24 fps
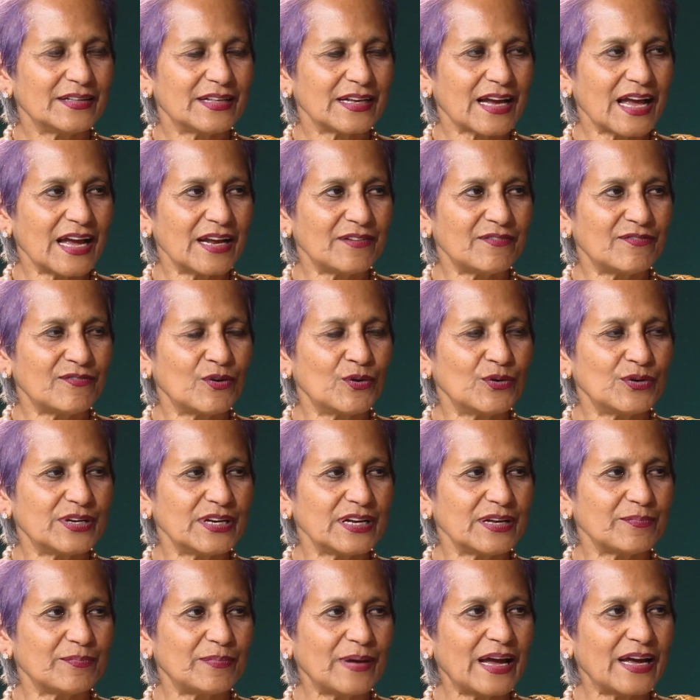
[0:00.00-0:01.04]
kind of
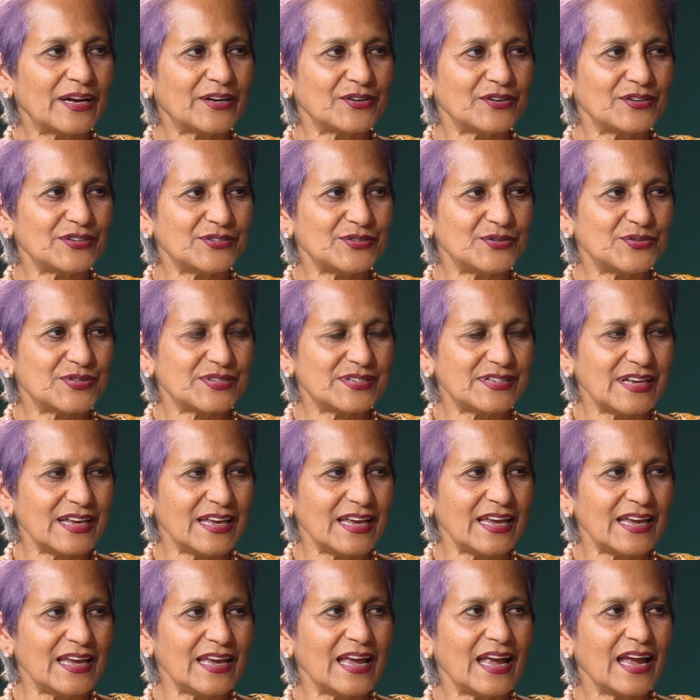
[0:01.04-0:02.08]
voting patterns you
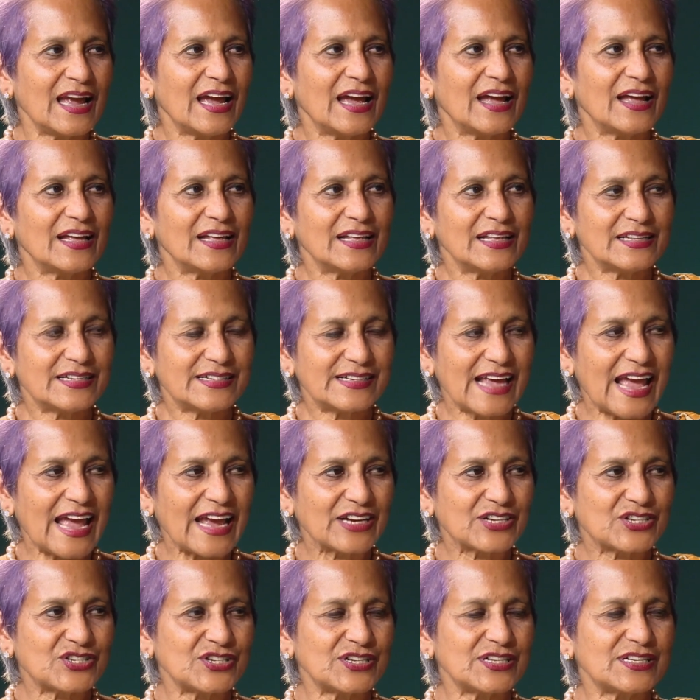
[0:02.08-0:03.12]
see,
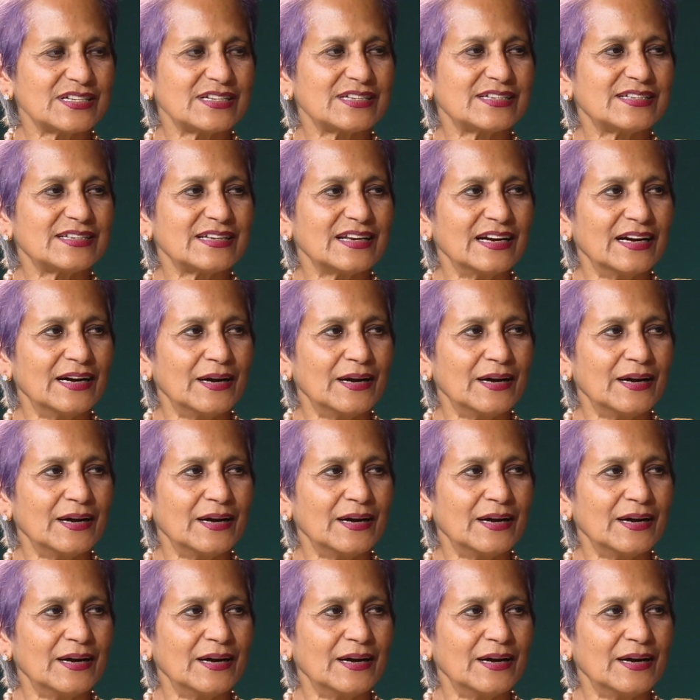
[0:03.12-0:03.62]
sanctions,